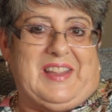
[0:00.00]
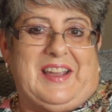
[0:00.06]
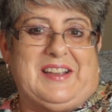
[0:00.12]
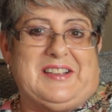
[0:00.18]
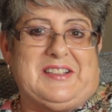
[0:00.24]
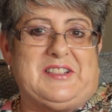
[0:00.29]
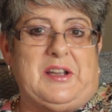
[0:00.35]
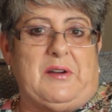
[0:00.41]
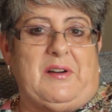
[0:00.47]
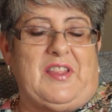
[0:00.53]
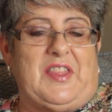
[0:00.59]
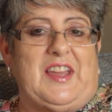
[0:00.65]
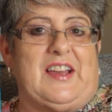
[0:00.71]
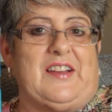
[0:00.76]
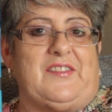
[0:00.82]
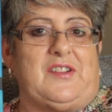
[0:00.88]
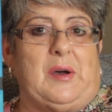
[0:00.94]
So I
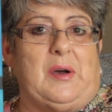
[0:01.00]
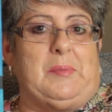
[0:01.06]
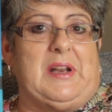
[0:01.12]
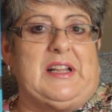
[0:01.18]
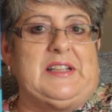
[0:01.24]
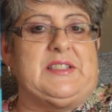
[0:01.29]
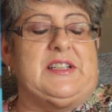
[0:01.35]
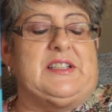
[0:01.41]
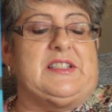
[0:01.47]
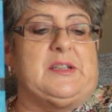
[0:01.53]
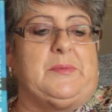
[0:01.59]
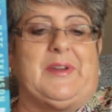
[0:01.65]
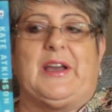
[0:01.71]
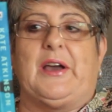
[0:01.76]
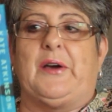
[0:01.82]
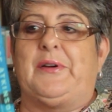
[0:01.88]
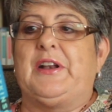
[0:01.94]
think I've got plenty to
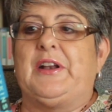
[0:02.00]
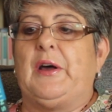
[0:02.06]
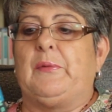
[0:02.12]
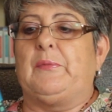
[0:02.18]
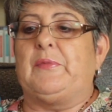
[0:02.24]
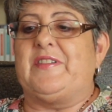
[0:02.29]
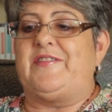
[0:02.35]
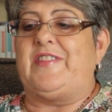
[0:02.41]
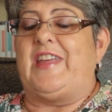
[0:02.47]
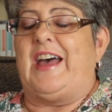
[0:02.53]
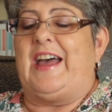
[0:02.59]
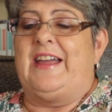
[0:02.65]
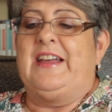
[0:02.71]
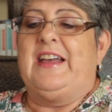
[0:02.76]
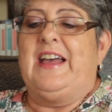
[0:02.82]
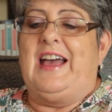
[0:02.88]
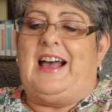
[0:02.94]
be going on with
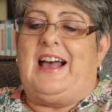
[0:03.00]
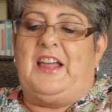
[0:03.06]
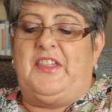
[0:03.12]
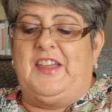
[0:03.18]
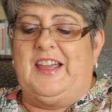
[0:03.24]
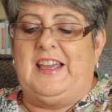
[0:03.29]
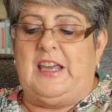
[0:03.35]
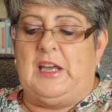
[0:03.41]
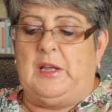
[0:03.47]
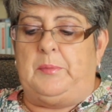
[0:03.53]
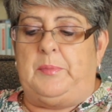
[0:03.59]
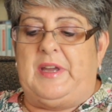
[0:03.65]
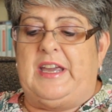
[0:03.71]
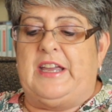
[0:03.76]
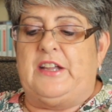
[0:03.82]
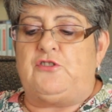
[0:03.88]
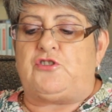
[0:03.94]
there. I think it'll
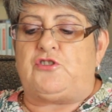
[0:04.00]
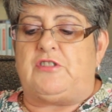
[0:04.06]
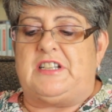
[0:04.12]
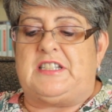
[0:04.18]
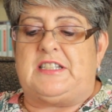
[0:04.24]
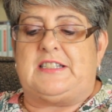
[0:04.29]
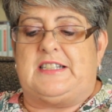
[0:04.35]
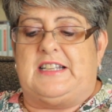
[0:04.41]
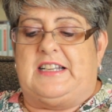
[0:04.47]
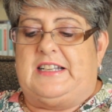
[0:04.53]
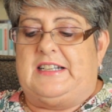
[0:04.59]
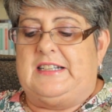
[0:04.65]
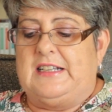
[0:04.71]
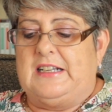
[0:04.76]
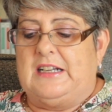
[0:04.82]
be interesting